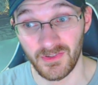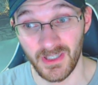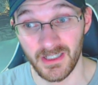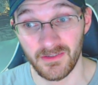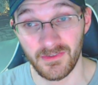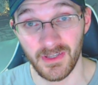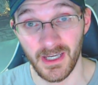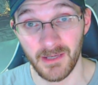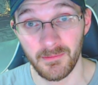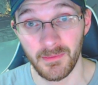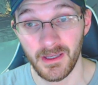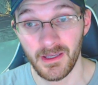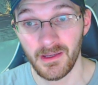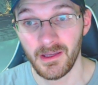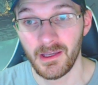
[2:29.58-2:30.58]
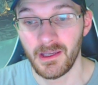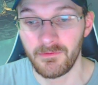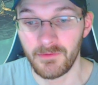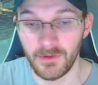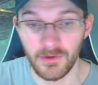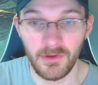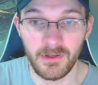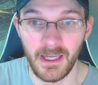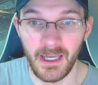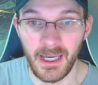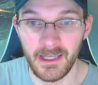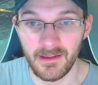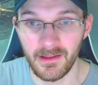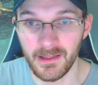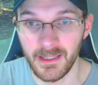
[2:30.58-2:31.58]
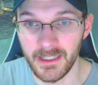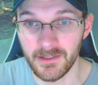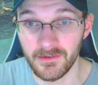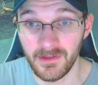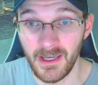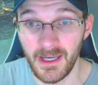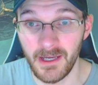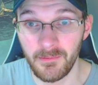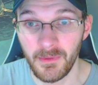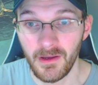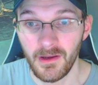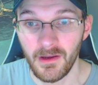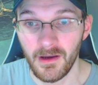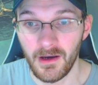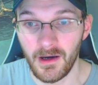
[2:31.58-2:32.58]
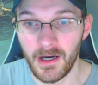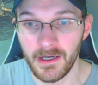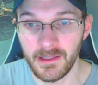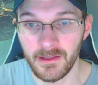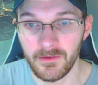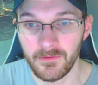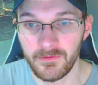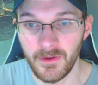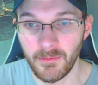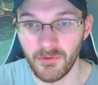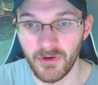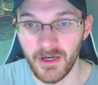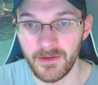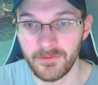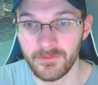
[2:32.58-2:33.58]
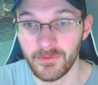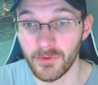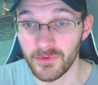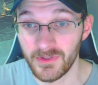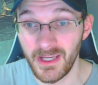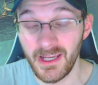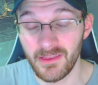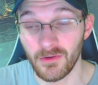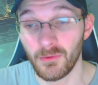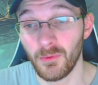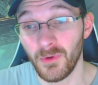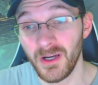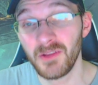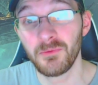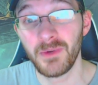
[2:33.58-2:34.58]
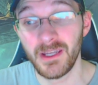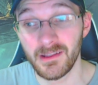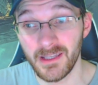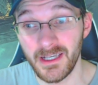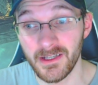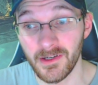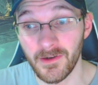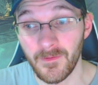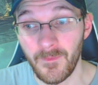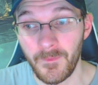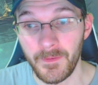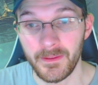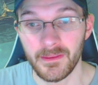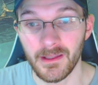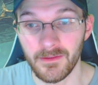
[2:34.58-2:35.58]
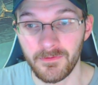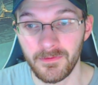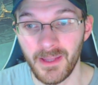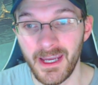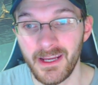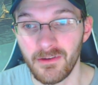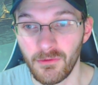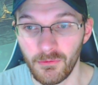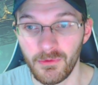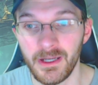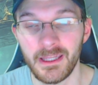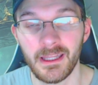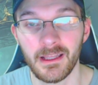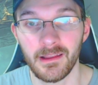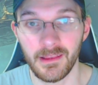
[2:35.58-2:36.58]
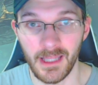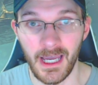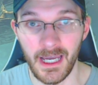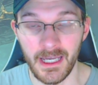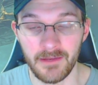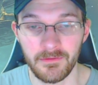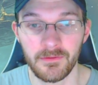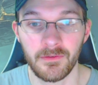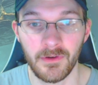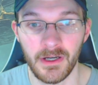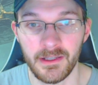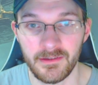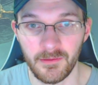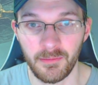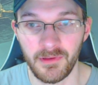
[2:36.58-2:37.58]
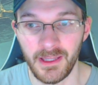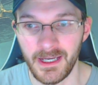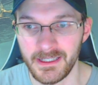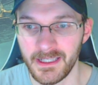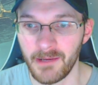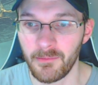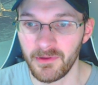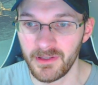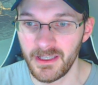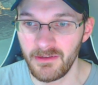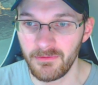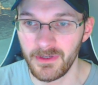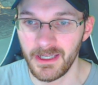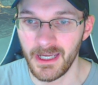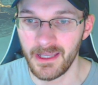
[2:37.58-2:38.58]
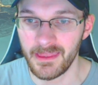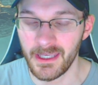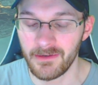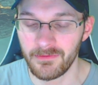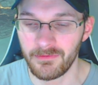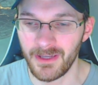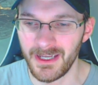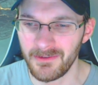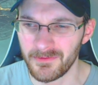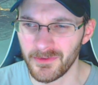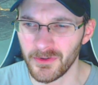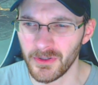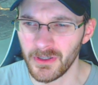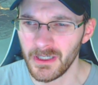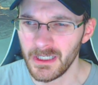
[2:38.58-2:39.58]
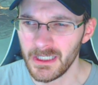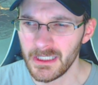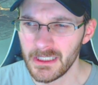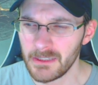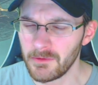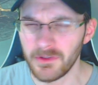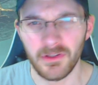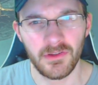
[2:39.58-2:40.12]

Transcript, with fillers: Standard Time. If you look at later time, on February fourteenth, one week later, the flight went live for us to play. And I believe we had that flight for, was